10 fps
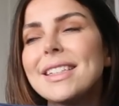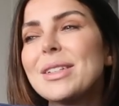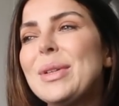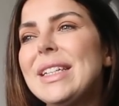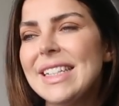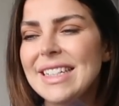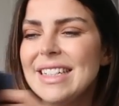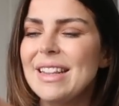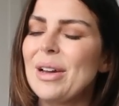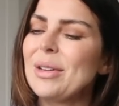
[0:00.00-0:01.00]
squeeze into
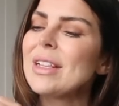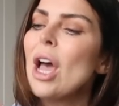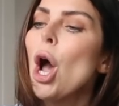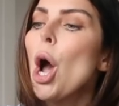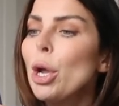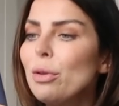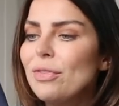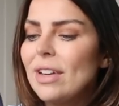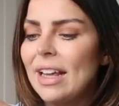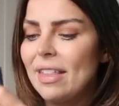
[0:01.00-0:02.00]
those.
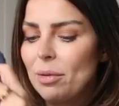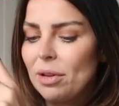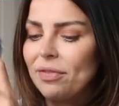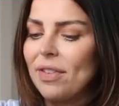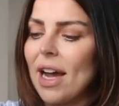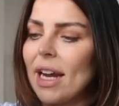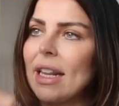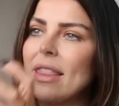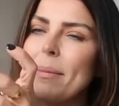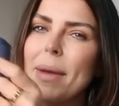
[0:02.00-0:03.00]
Hopefully they will look
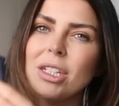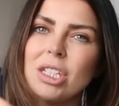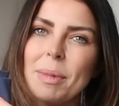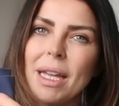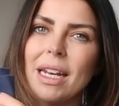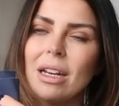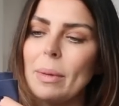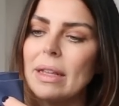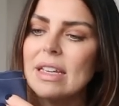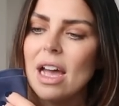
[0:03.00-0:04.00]
fine. They might just be a little
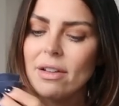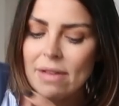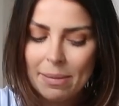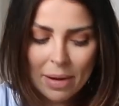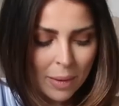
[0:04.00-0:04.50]
bit tight around my